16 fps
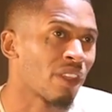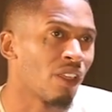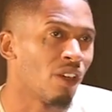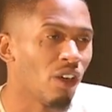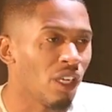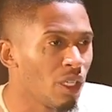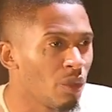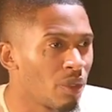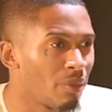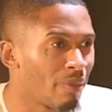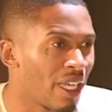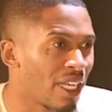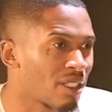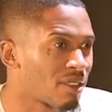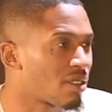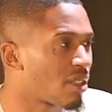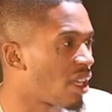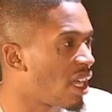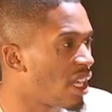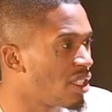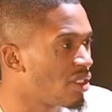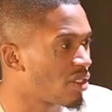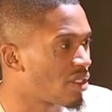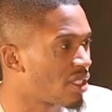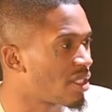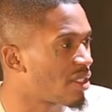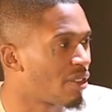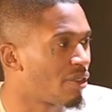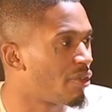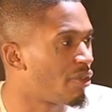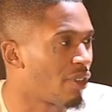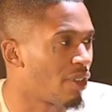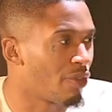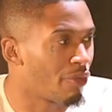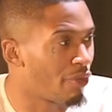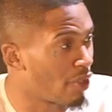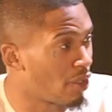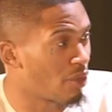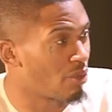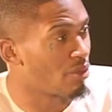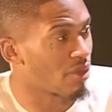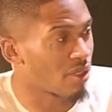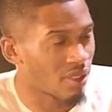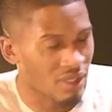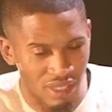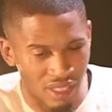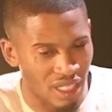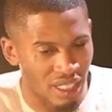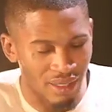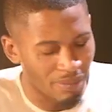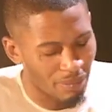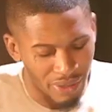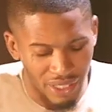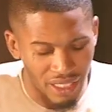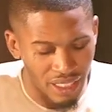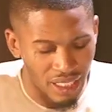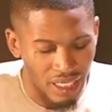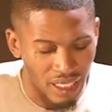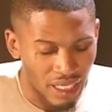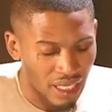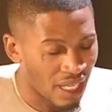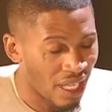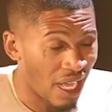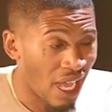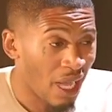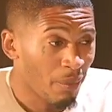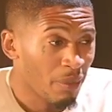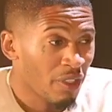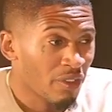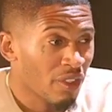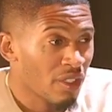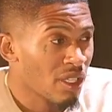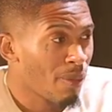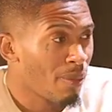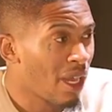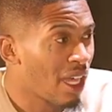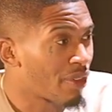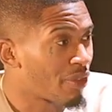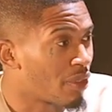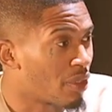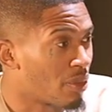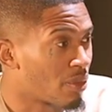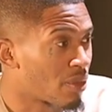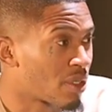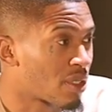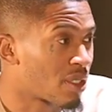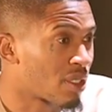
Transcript: Hollywood makes hundreds of films per year? How many of those are black films?